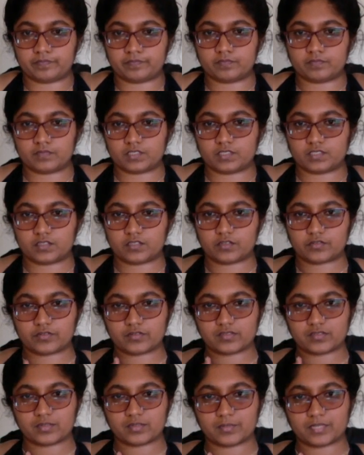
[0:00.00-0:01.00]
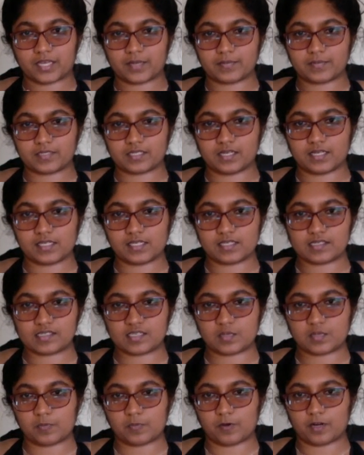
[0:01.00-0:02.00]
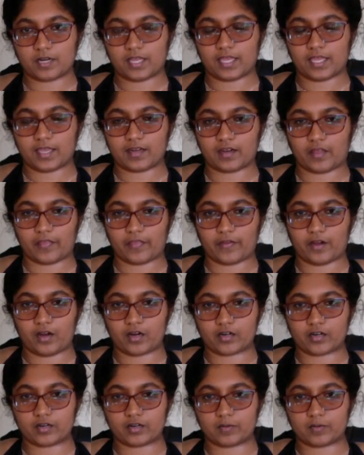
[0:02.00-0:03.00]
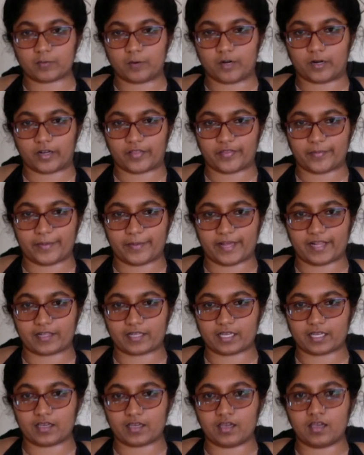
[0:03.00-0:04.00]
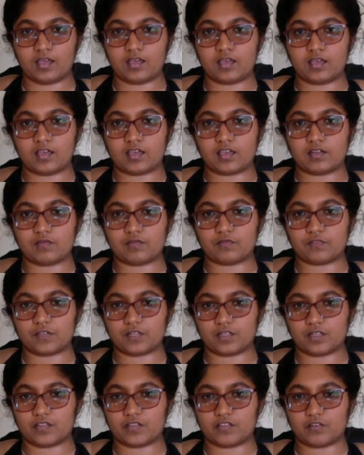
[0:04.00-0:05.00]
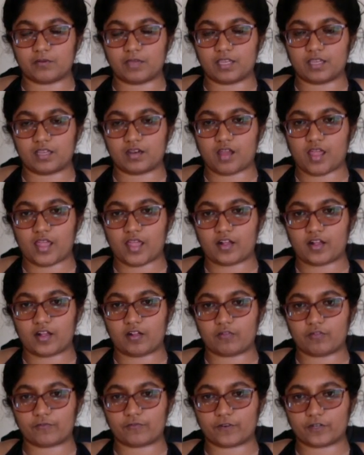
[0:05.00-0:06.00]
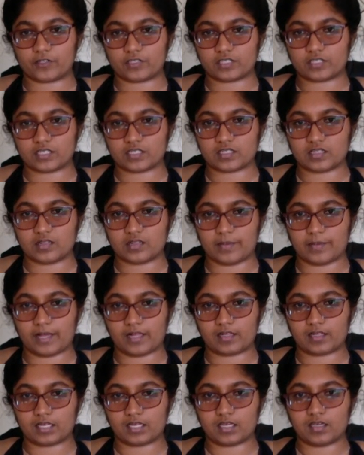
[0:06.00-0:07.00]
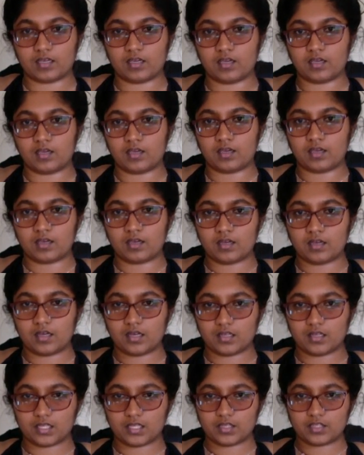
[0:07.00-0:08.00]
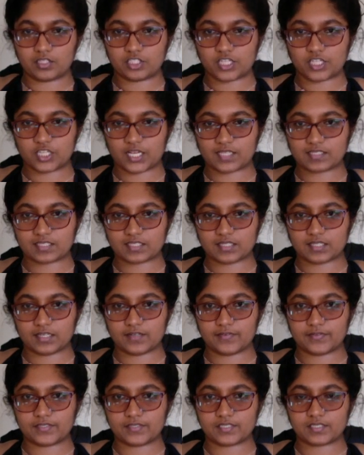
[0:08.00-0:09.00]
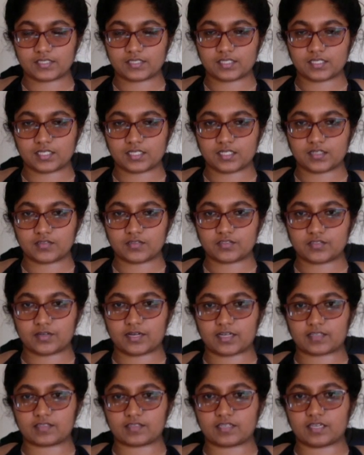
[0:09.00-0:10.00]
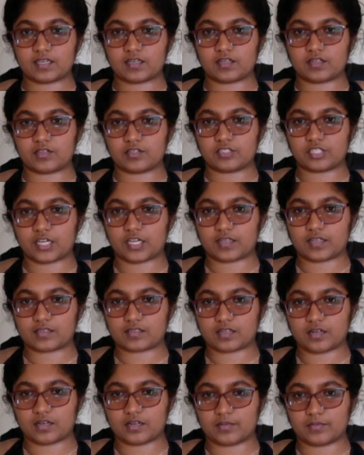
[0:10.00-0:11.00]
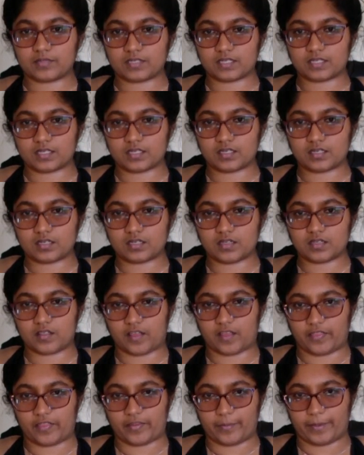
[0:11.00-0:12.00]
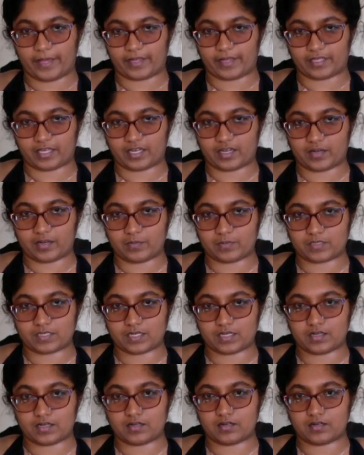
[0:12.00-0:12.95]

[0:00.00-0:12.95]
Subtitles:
It's also sometimes nice to keep one hand on the heart and one on the belly, and feel as you inhale first into the belly, and then the chest lifts, and as you exhale, the chest comes in, and then the belly comes in.